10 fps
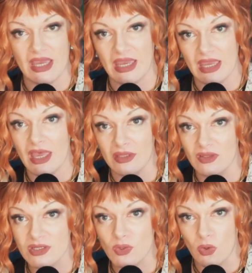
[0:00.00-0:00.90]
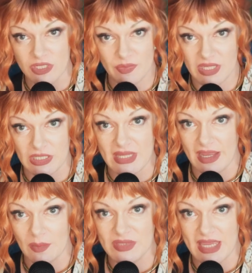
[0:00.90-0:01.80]
a headless horseman
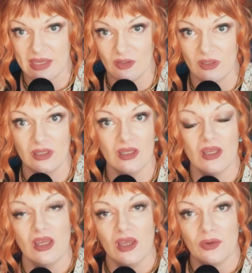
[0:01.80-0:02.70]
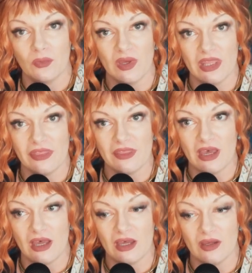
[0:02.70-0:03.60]
type tale, with
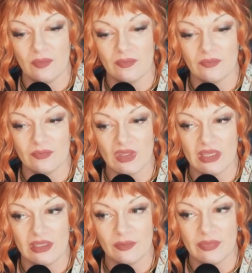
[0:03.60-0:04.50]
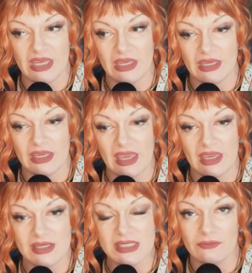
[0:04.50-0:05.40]
um, it being
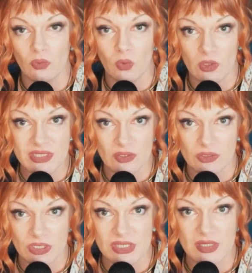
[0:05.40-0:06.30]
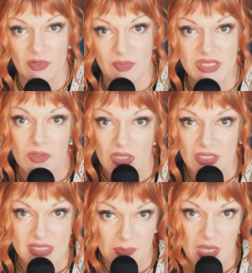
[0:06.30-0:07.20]
a Civil War soldier, sometimes
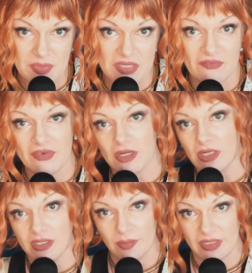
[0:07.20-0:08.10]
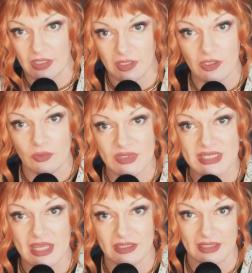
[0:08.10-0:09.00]
Union, sometimes Confederate, depending on who was
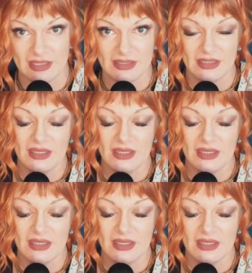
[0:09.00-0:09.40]
telling it.